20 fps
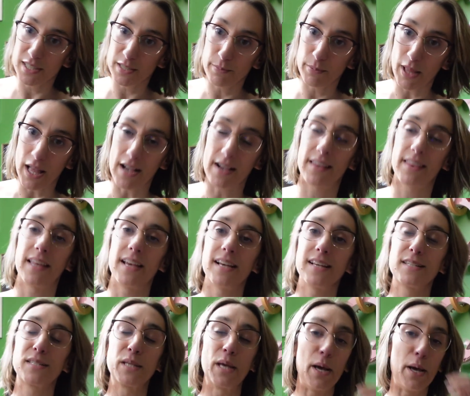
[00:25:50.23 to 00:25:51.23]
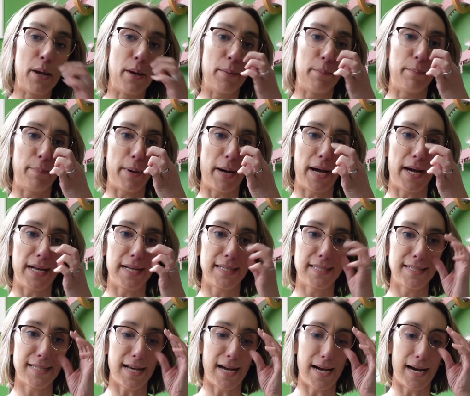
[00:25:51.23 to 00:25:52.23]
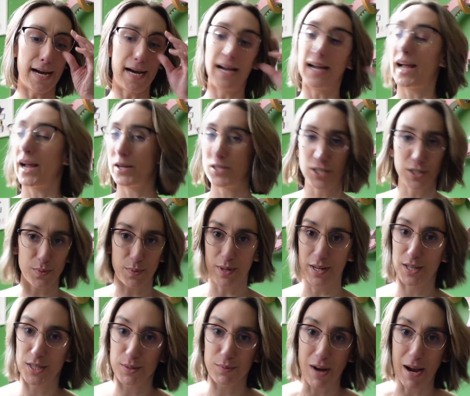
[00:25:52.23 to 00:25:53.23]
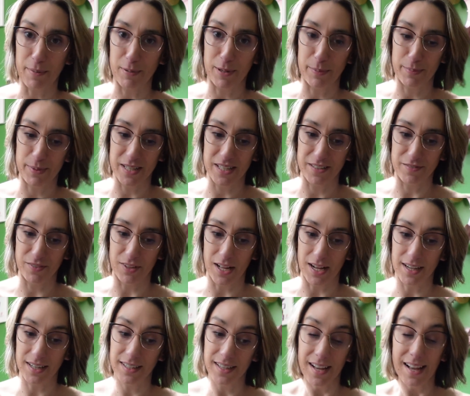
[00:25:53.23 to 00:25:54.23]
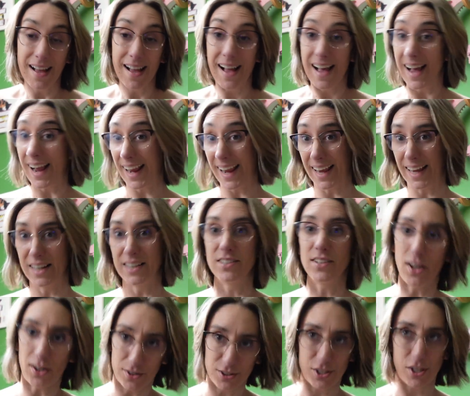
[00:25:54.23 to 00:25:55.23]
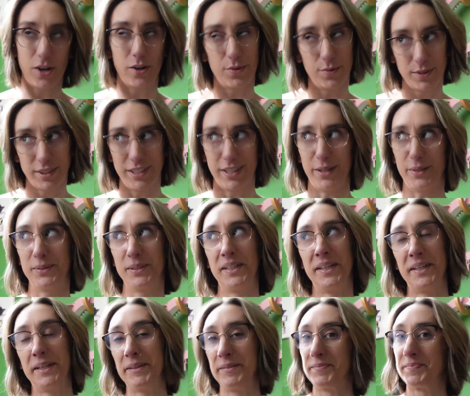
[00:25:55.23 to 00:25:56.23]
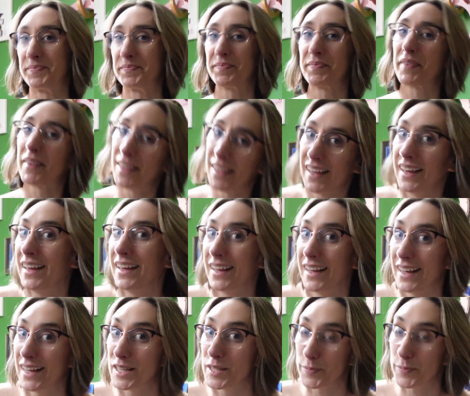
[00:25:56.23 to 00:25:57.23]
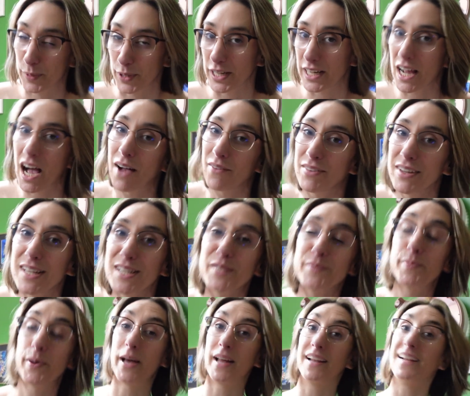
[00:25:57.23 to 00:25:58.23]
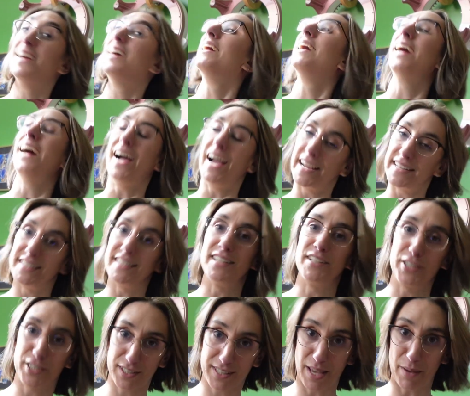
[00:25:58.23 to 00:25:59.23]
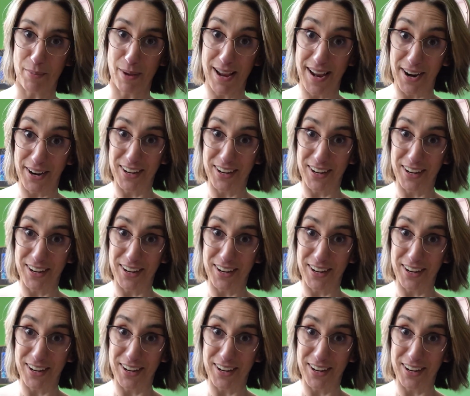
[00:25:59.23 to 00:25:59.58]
to block this, but I just wanted to wrap up this vlog. And also, you know, it's pretty obvious, but I did just get my hair